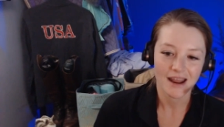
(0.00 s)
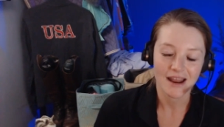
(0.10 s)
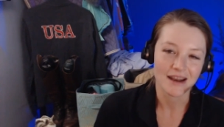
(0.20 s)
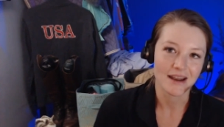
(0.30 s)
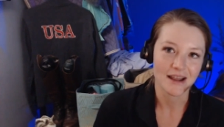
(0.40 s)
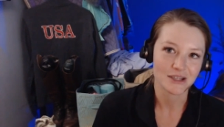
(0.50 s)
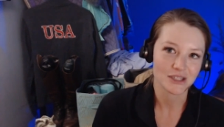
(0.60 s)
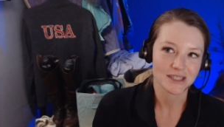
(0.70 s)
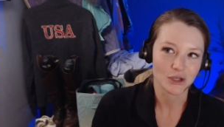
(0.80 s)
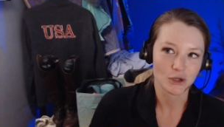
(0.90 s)
and it's
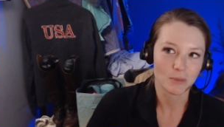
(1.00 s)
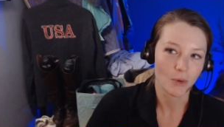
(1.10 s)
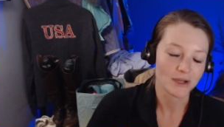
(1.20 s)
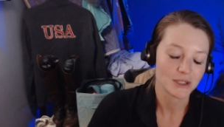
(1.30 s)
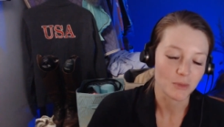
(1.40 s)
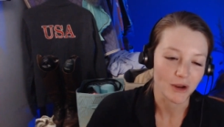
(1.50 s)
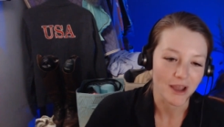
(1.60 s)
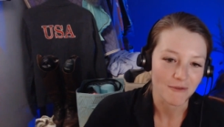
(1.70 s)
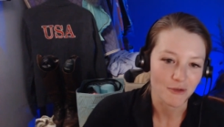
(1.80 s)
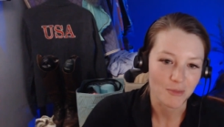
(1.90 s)
just a good point to bring
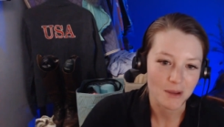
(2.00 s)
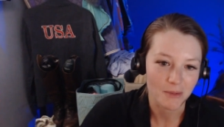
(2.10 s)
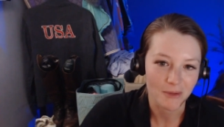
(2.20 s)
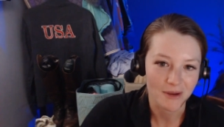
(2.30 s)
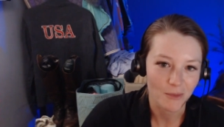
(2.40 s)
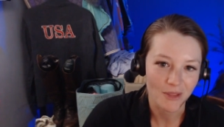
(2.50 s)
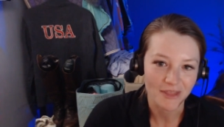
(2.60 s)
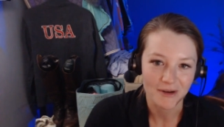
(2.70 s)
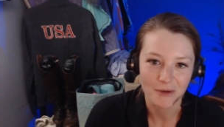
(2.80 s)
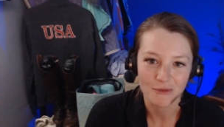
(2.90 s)
up for people that want
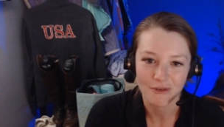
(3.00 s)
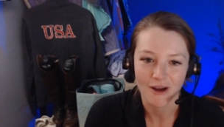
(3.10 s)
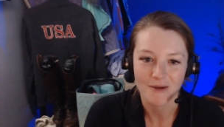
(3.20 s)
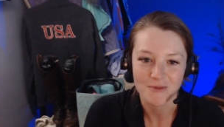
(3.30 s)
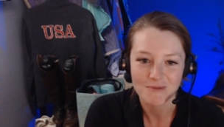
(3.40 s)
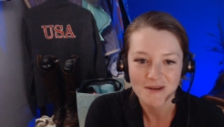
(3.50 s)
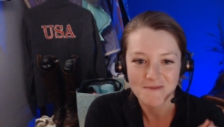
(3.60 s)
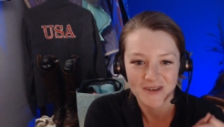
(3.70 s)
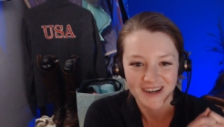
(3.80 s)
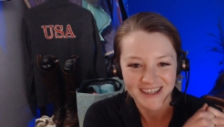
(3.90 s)
their own farm. Remember,